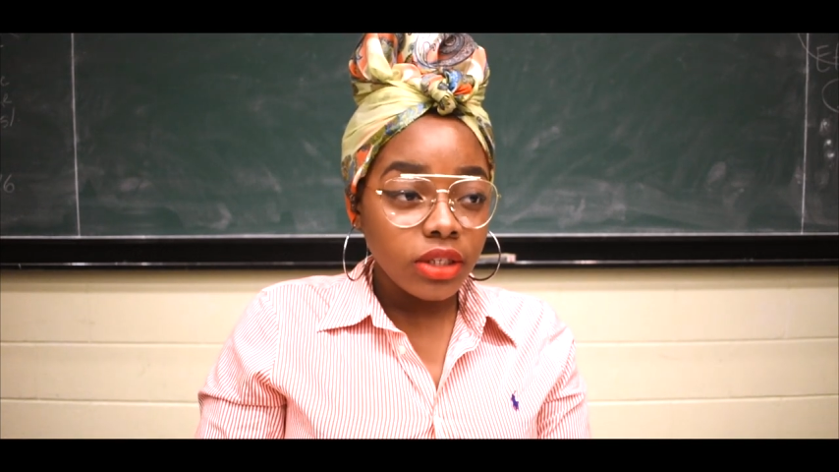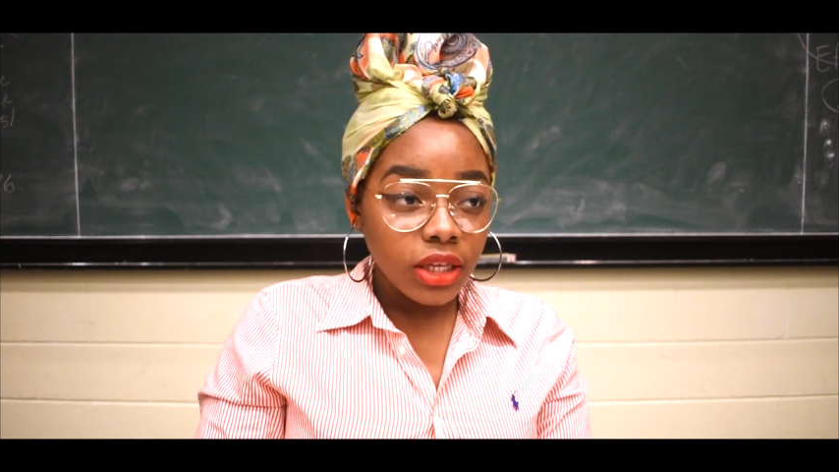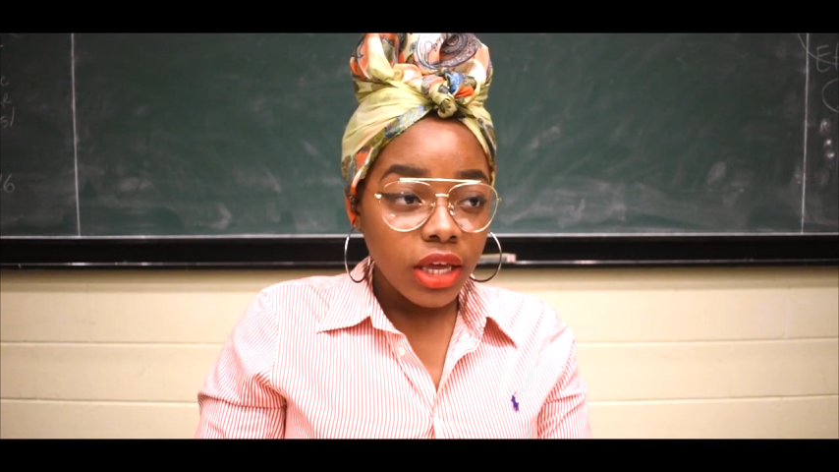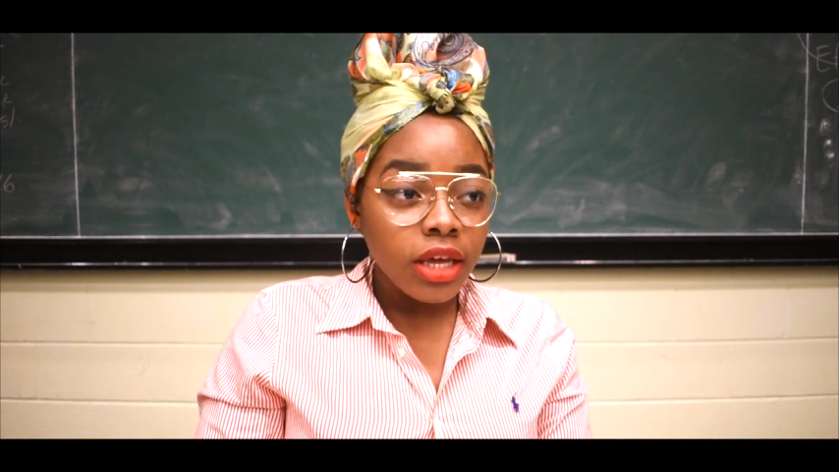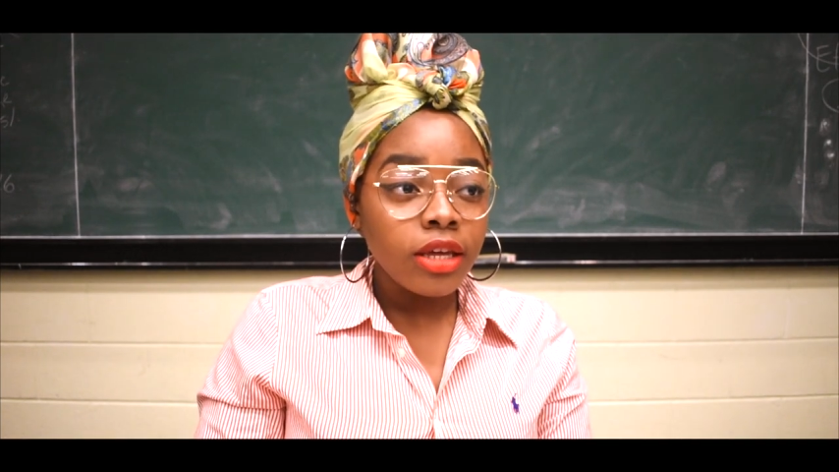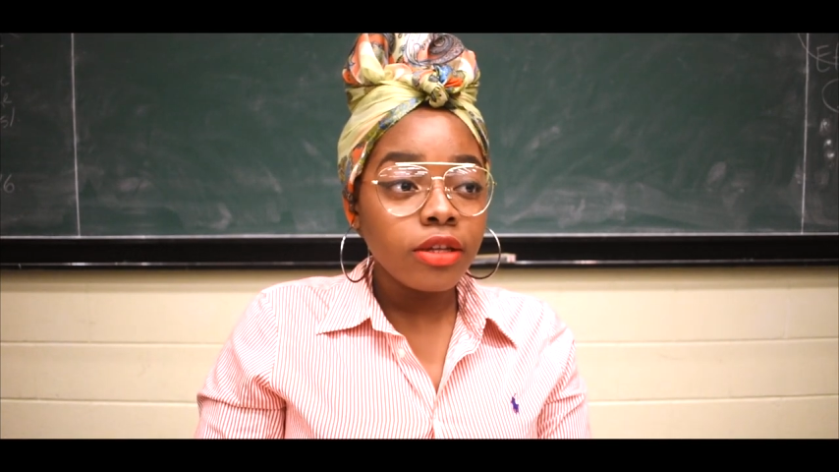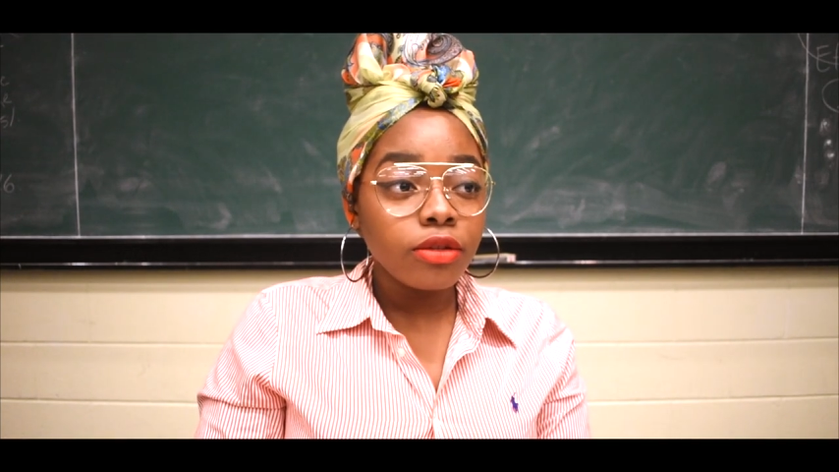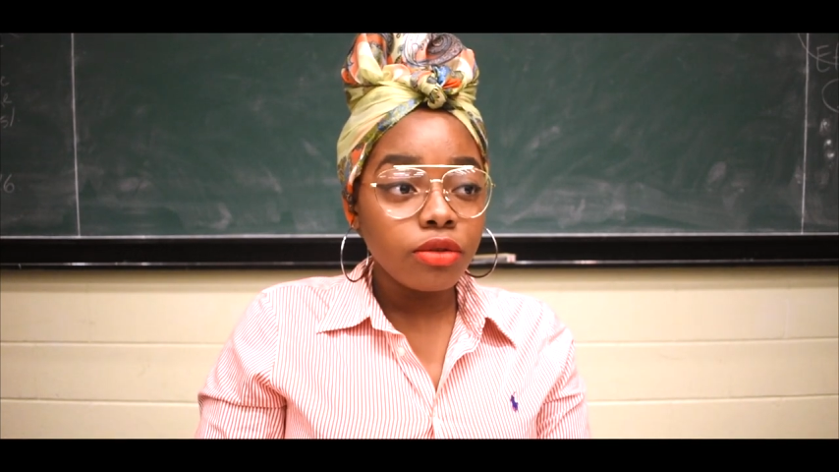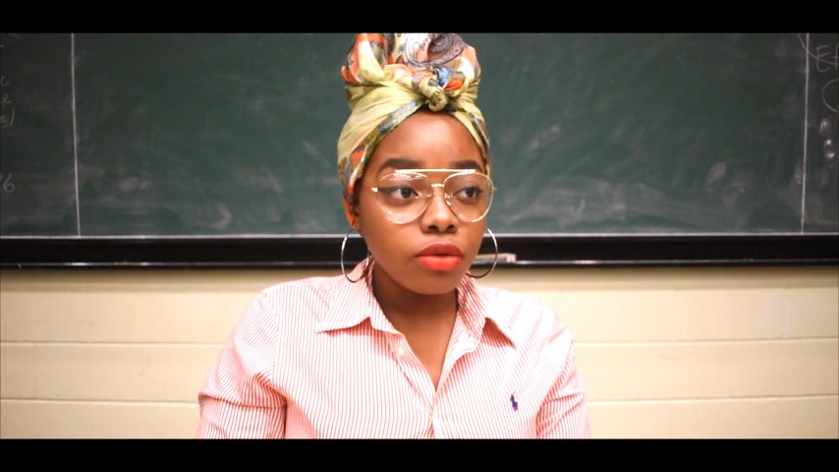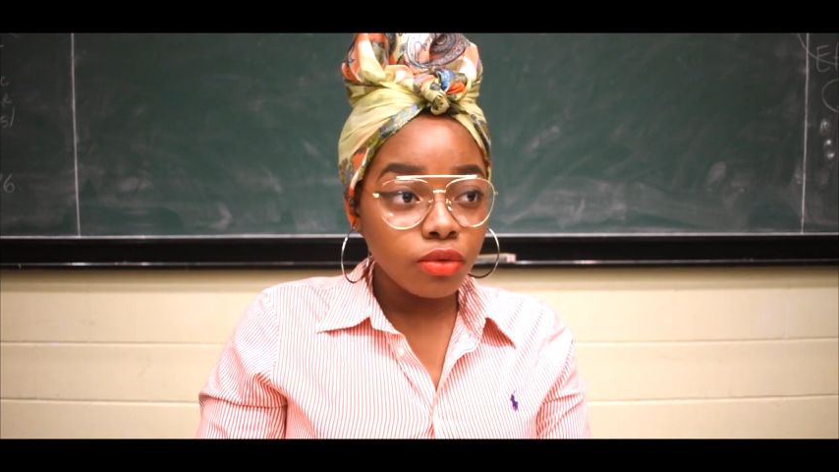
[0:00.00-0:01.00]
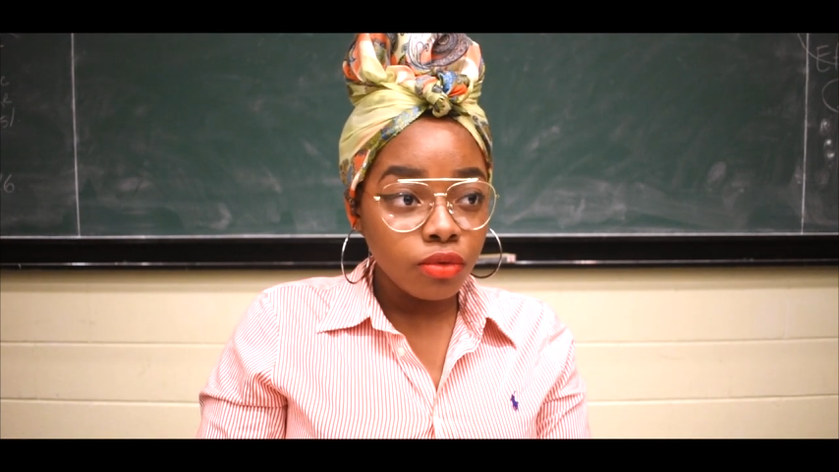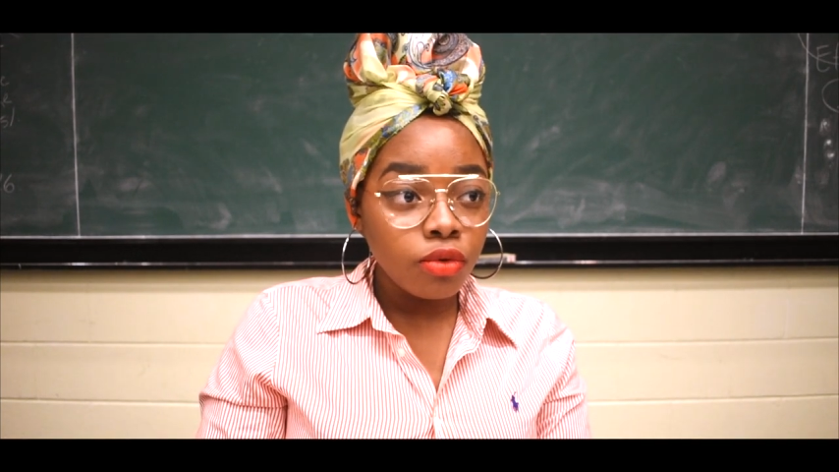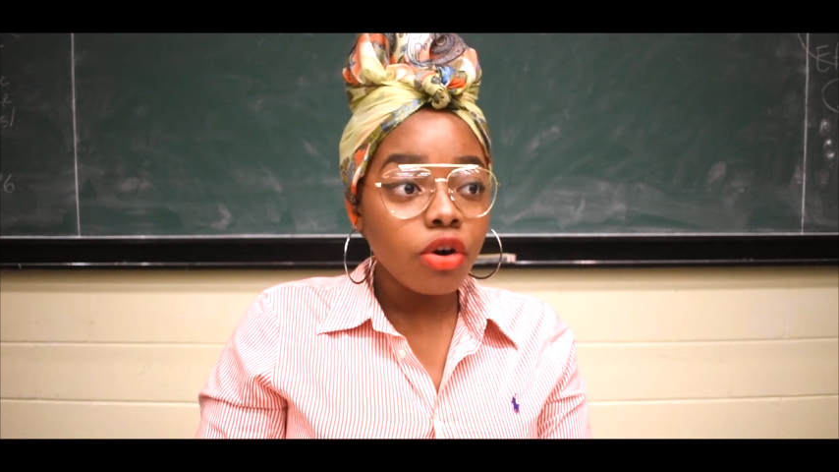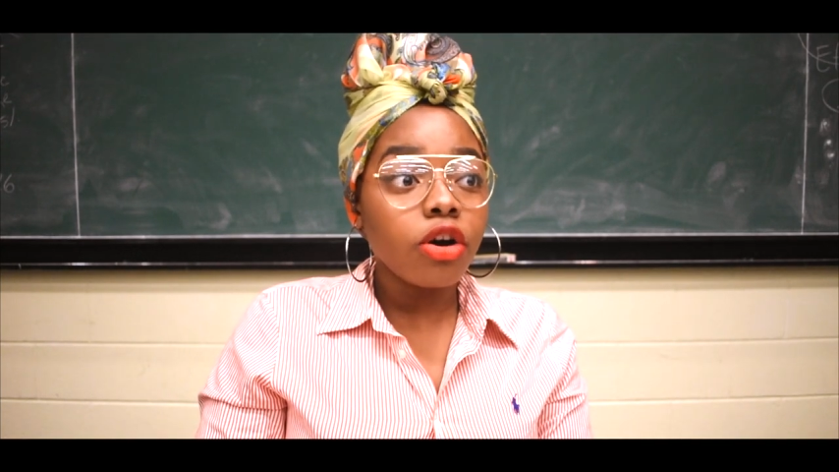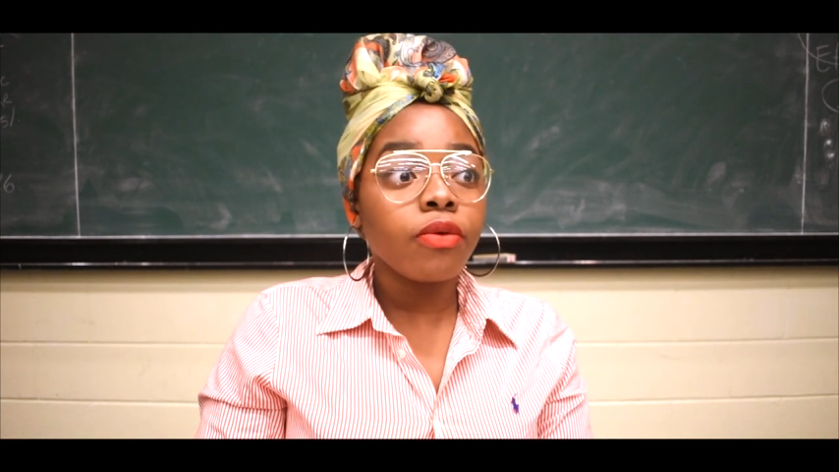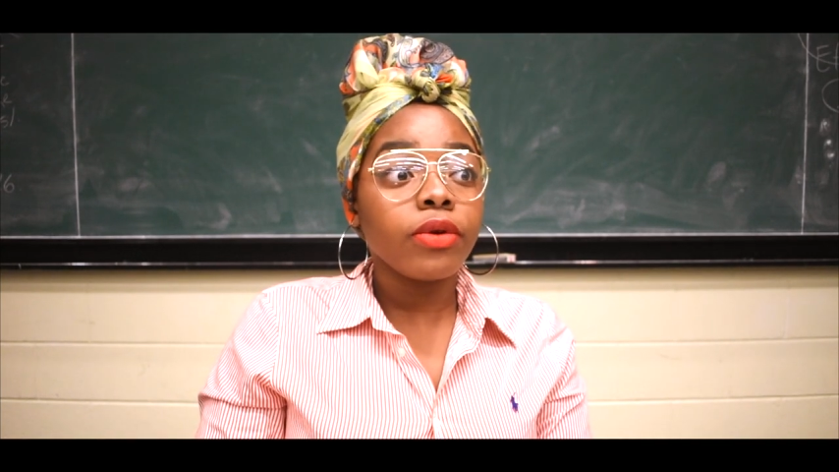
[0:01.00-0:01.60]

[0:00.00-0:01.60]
say, do, or